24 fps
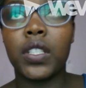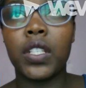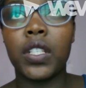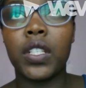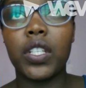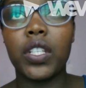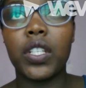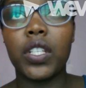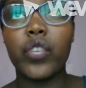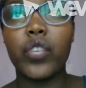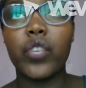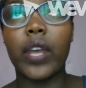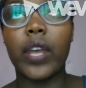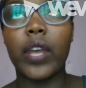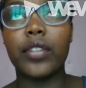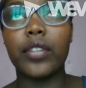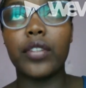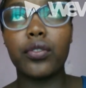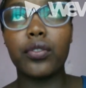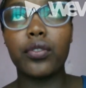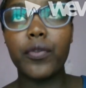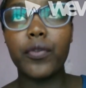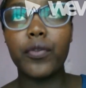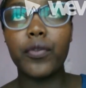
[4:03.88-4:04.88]
you can
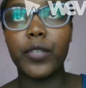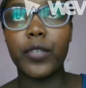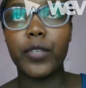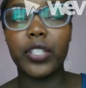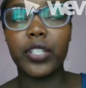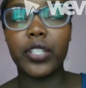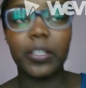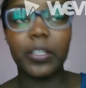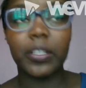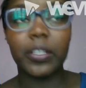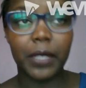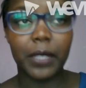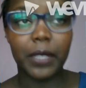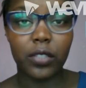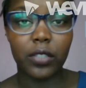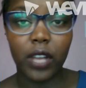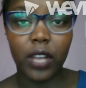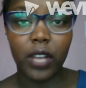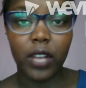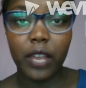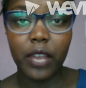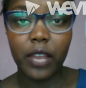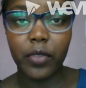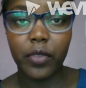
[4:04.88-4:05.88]
sue for trespass to
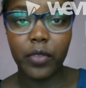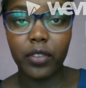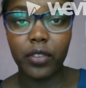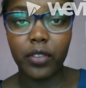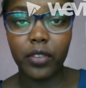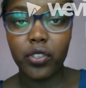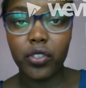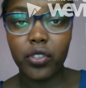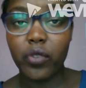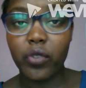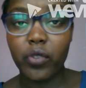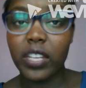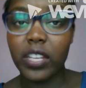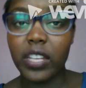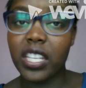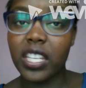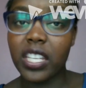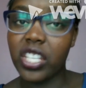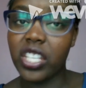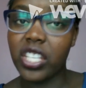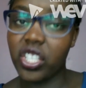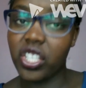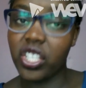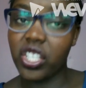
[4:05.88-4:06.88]
land without showing
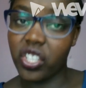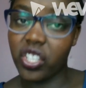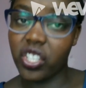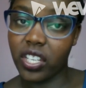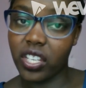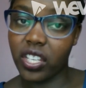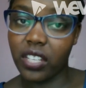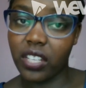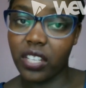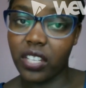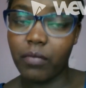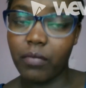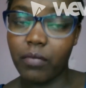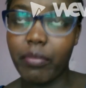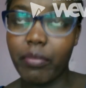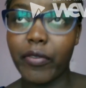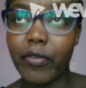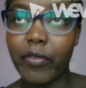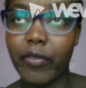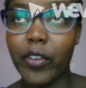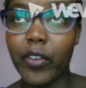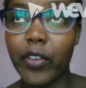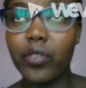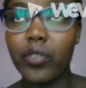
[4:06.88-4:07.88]
any injury.
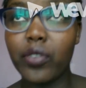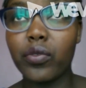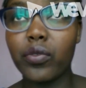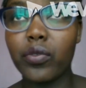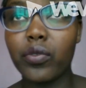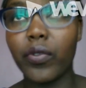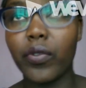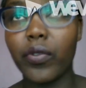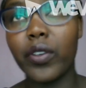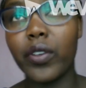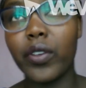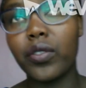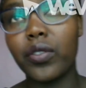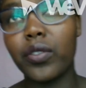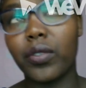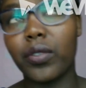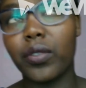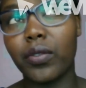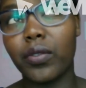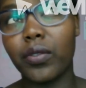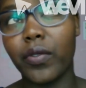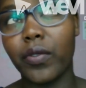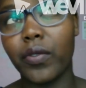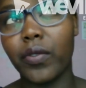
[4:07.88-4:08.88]
For you to
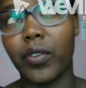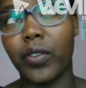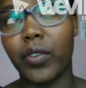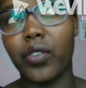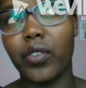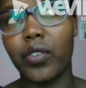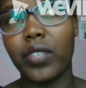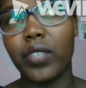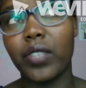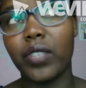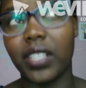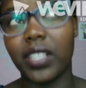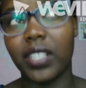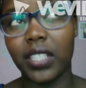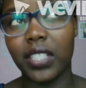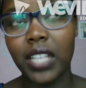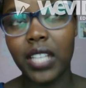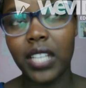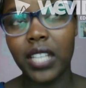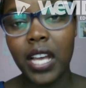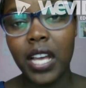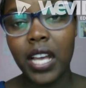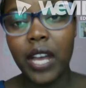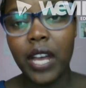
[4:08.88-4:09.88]
sue for nuisance,
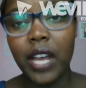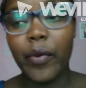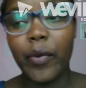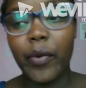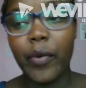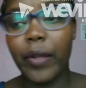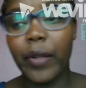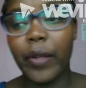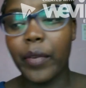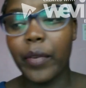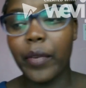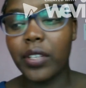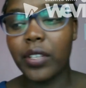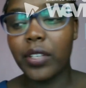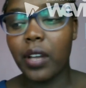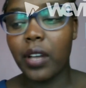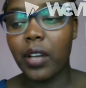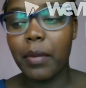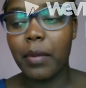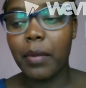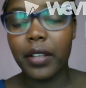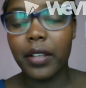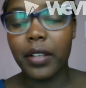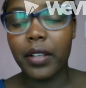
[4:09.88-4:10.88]
we talk
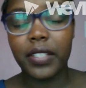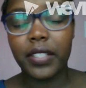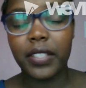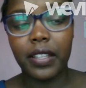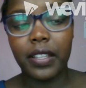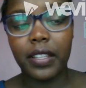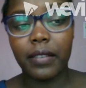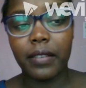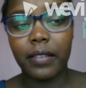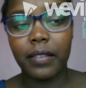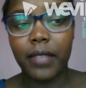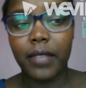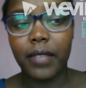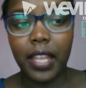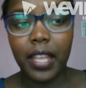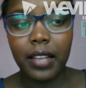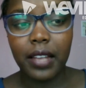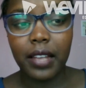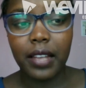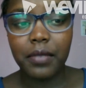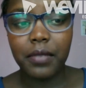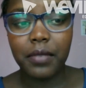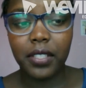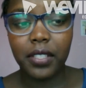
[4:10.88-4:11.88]
about the
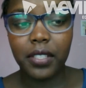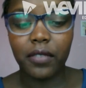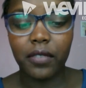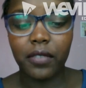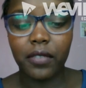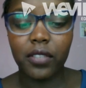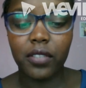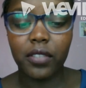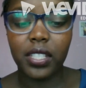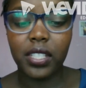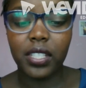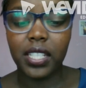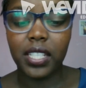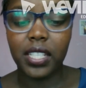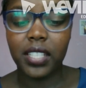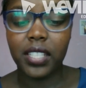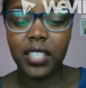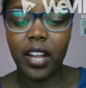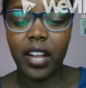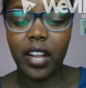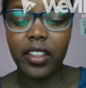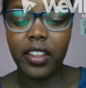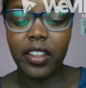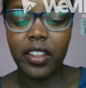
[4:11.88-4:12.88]
elements of nuisance
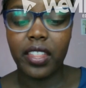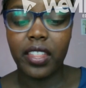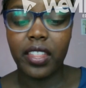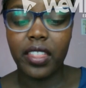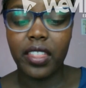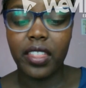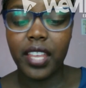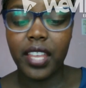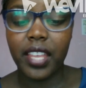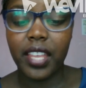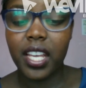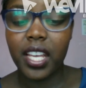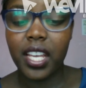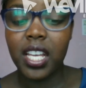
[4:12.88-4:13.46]
are the thing.